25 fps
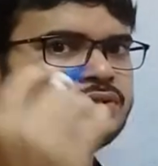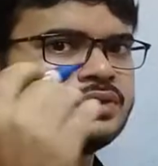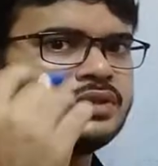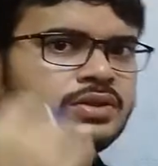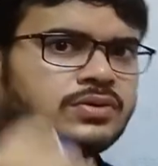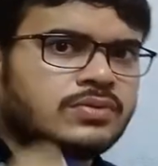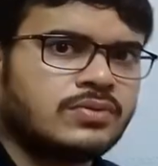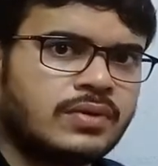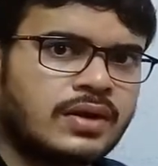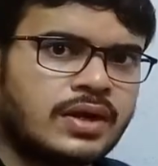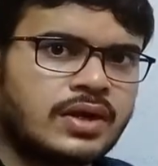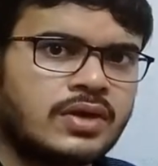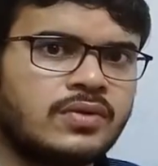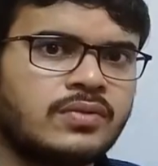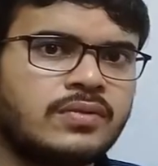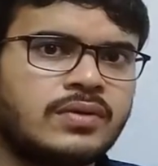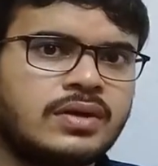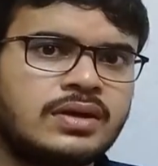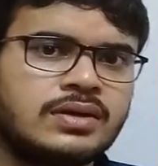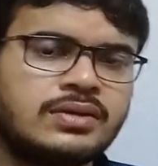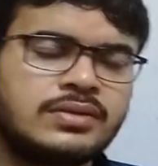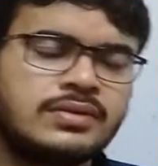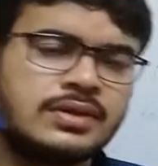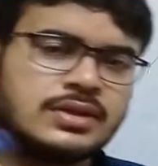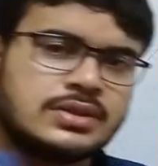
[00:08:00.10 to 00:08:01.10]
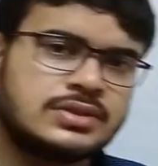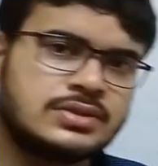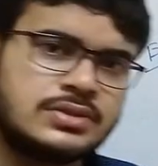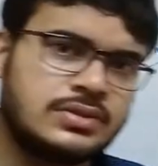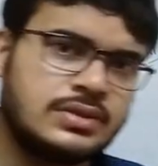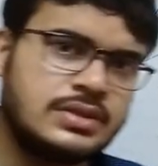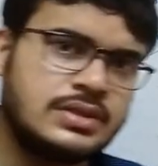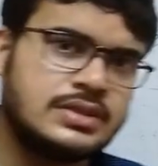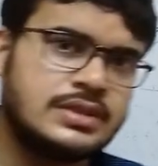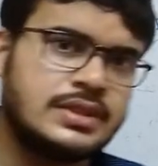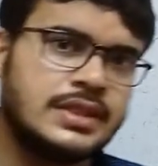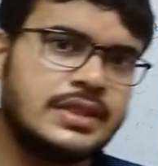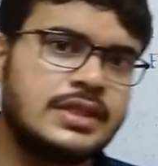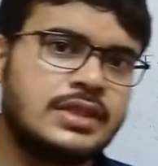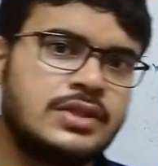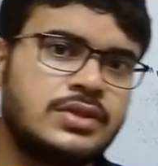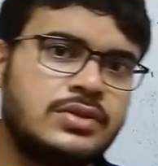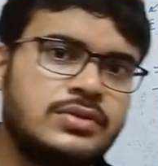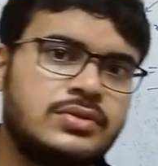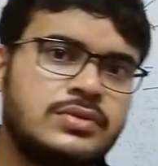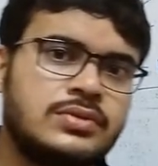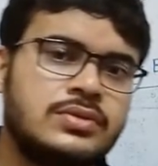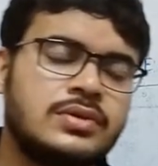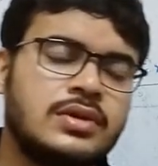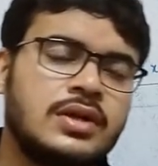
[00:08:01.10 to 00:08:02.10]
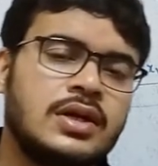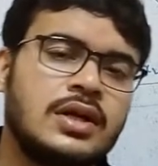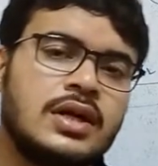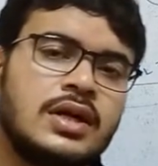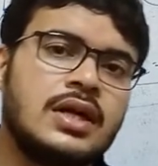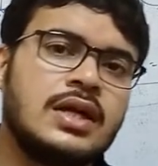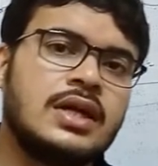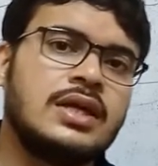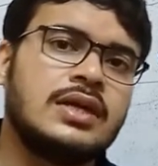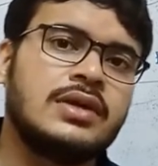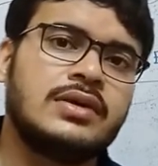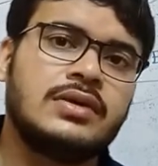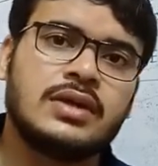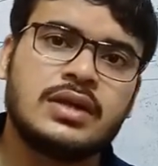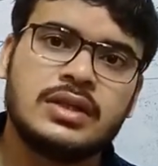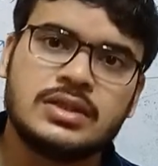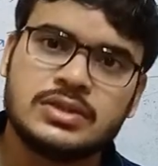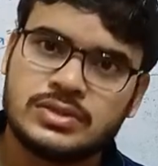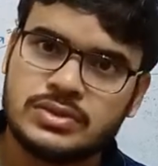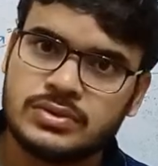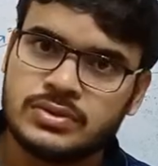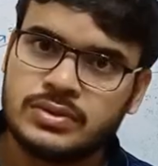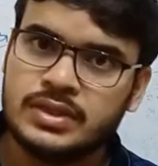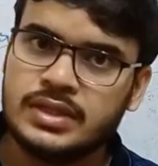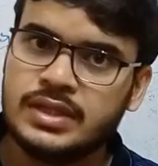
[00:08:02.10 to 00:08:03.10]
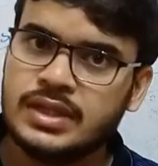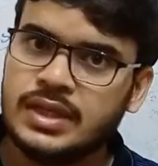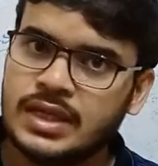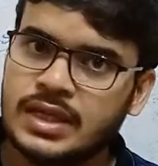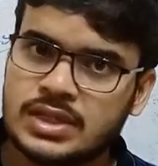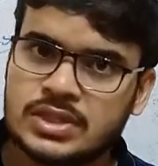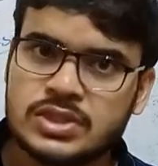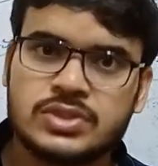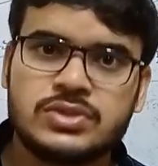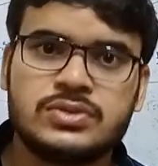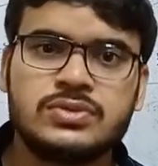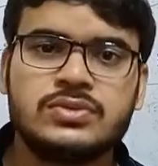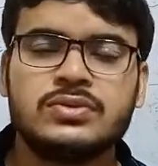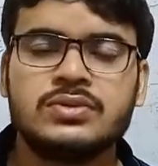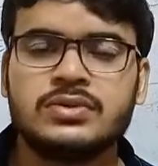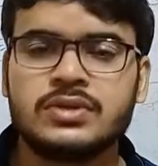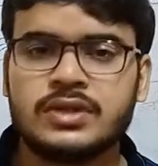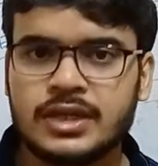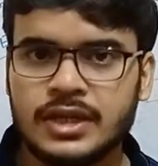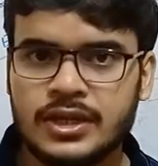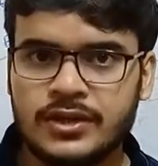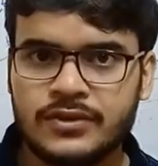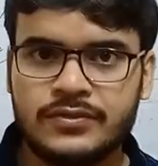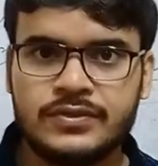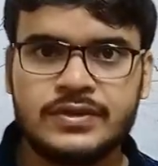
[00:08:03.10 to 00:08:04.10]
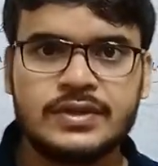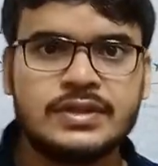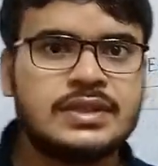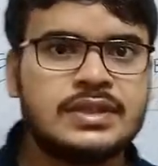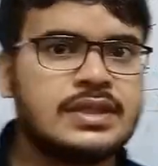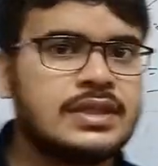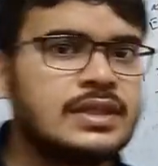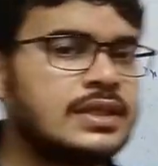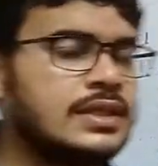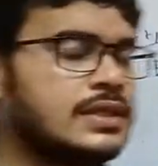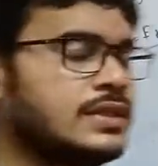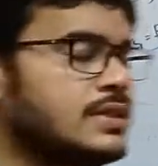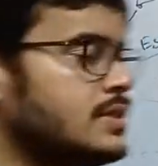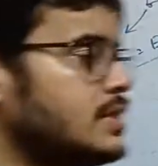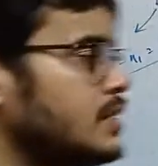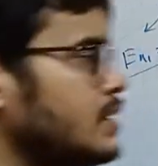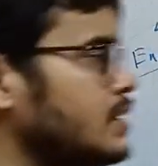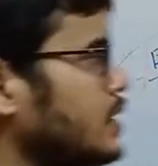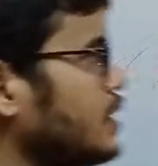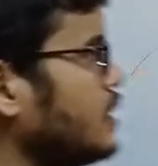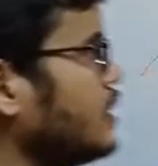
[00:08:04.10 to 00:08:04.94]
to EY1 equals to EZ2 equals to EX2. Everything is